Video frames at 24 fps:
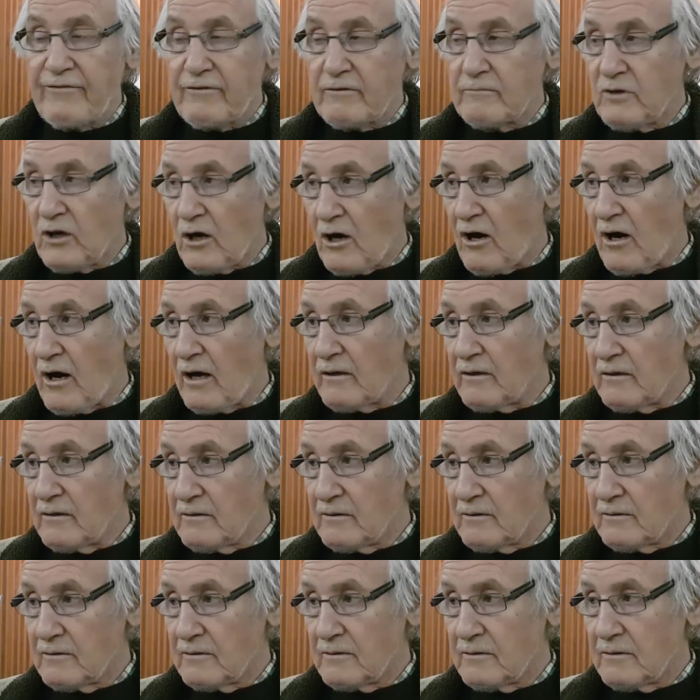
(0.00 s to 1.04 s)
from God,
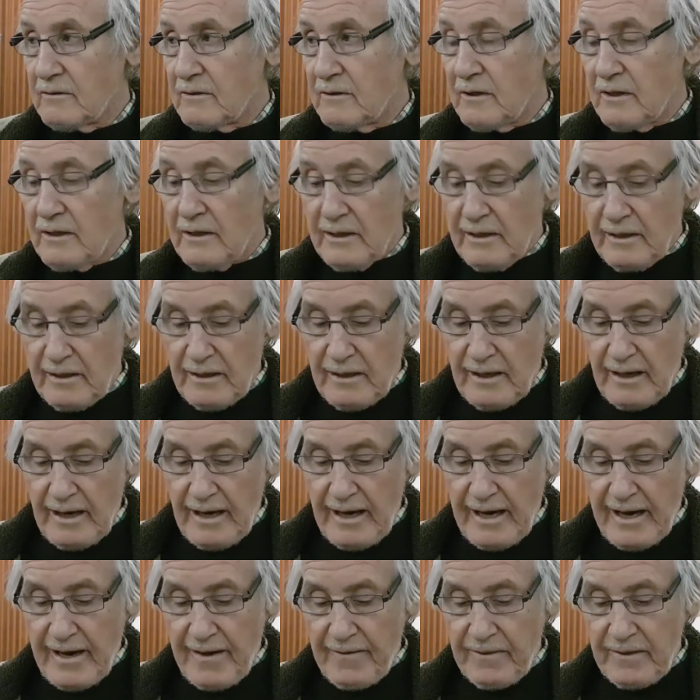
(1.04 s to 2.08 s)

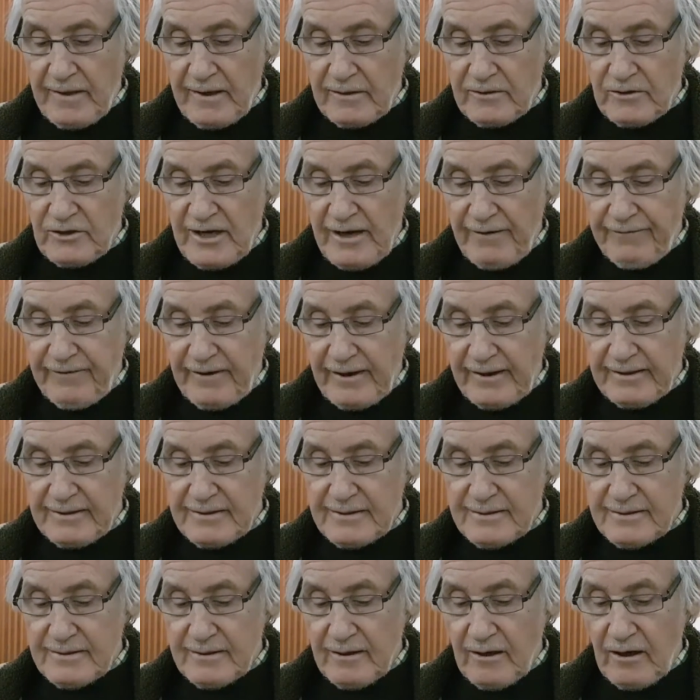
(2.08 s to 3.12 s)
and the
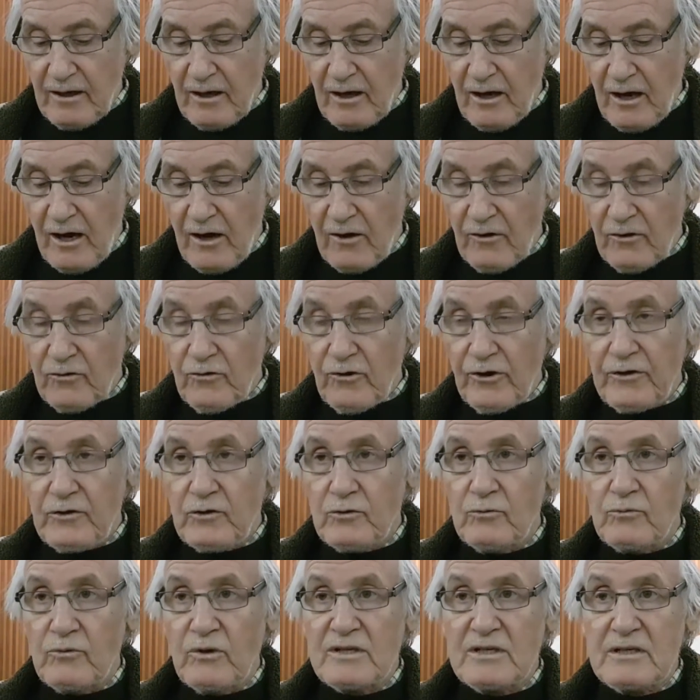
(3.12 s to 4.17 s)
Japhethites are going
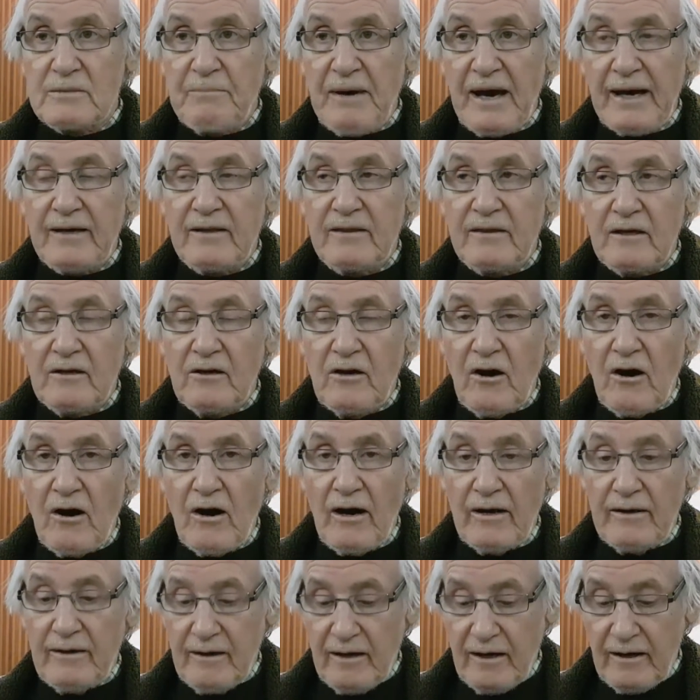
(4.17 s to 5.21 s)
to respect the
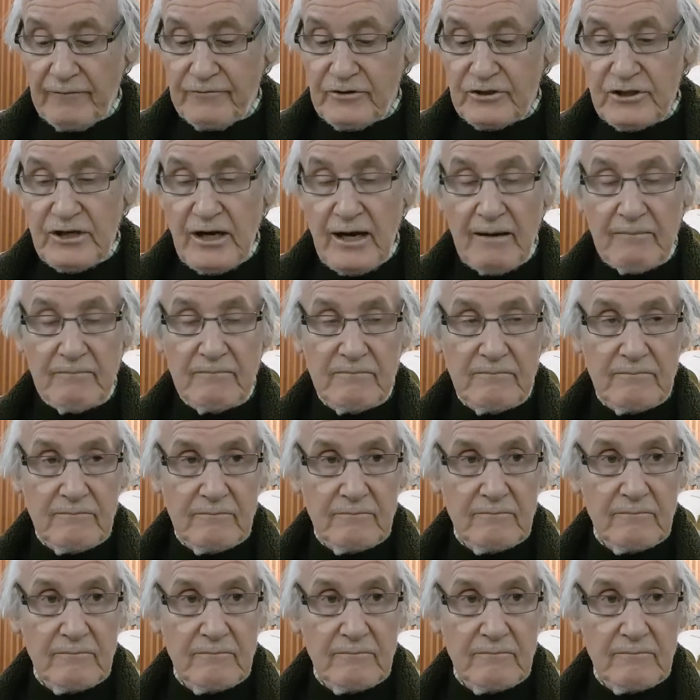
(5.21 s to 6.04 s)
God of Shem,